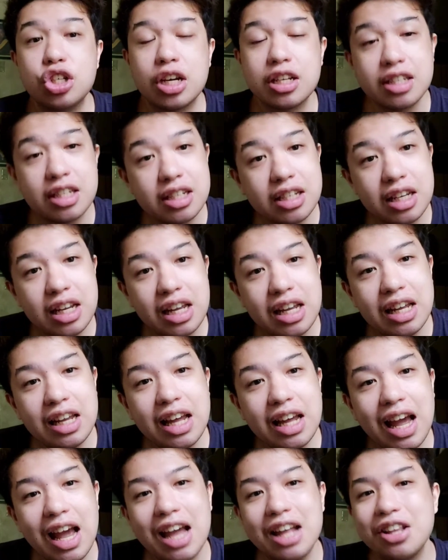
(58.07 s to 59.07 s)
Justice League,
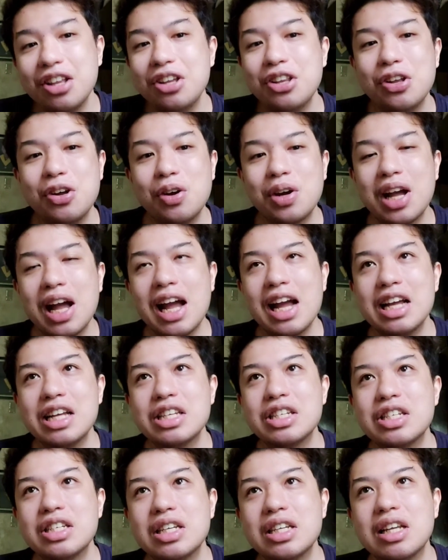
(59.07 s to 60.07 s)
and you know
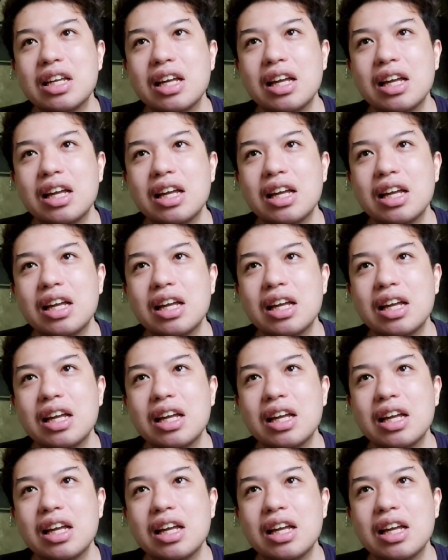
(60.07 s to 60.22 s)
guys,